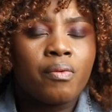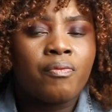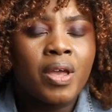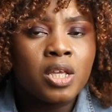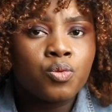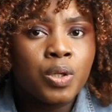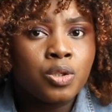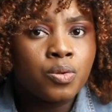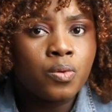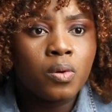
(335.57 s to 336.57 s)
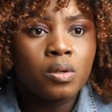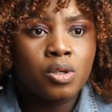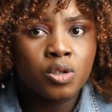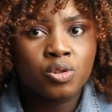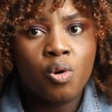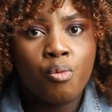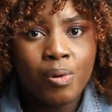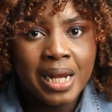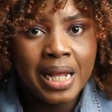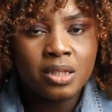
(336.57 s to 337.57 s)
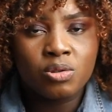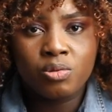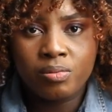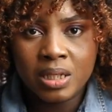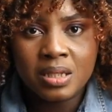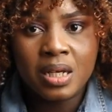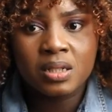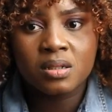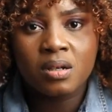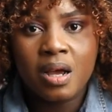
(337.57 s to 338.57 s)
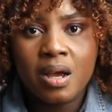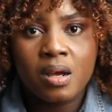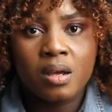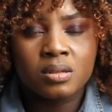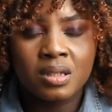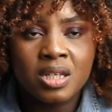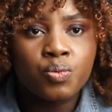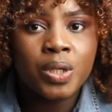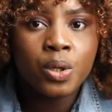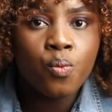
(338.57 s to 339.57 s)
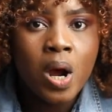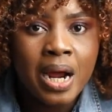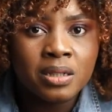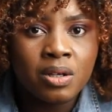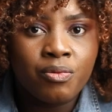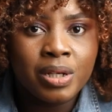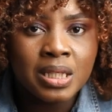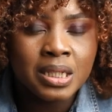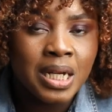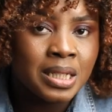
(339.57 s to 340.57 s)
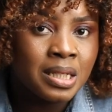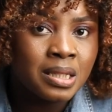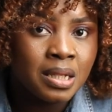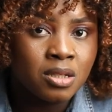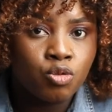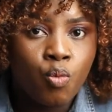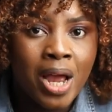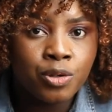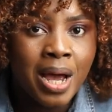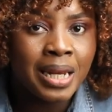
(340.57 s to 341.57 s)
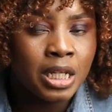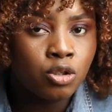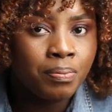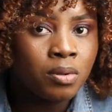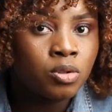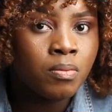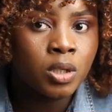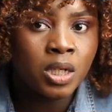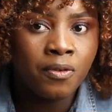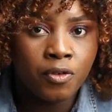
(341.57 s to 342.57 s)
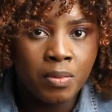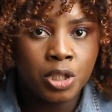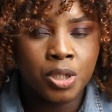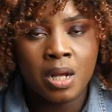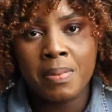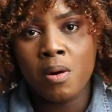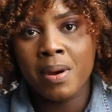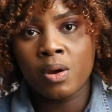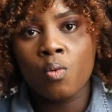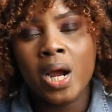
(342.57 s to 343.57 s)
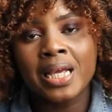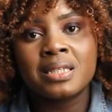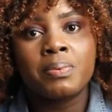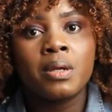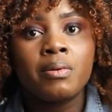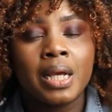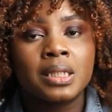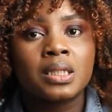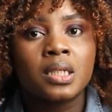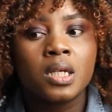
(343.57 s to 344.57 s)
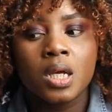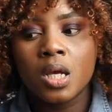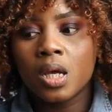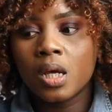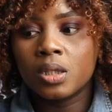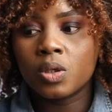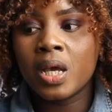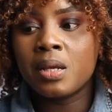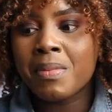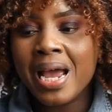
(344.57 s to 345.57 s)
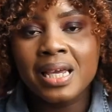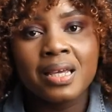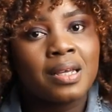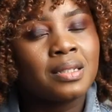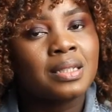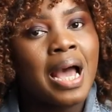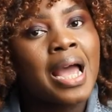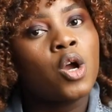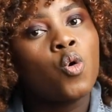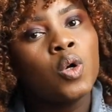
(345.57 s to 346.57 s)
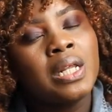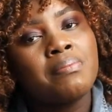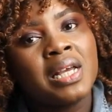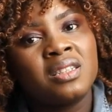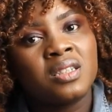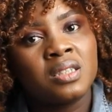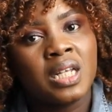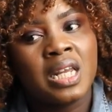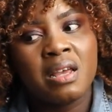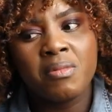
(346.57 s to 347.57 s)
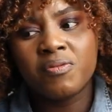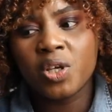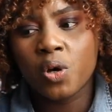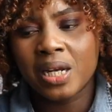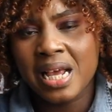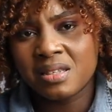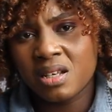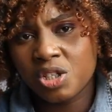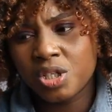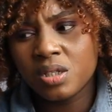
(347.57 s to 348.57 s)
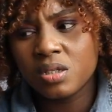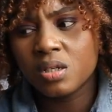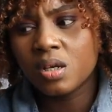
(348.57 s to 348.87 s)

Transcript: things we do does not relate to research. Since we didn't work as a research assistant, why do I need to put so much information about my work experience? So in my case, I only mentioned the name of the organization,